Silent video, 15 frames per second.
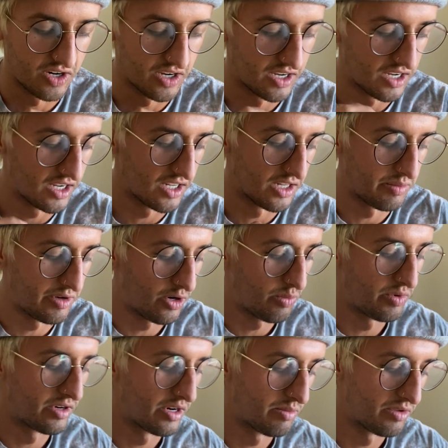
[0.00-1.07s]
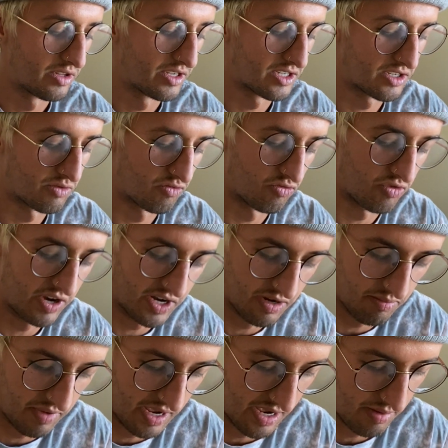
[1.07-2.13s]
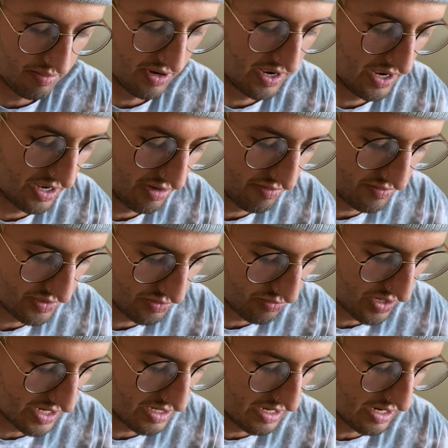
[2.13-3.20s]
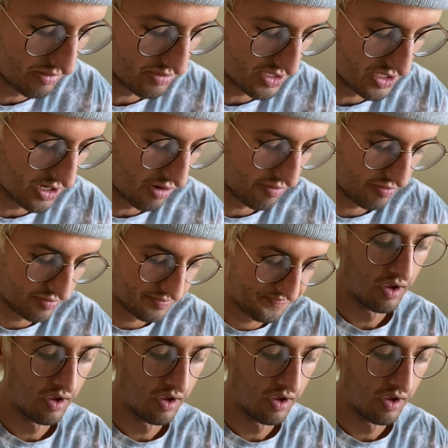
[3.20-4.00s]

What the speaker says: Let me open up this random app I have to write down stuff.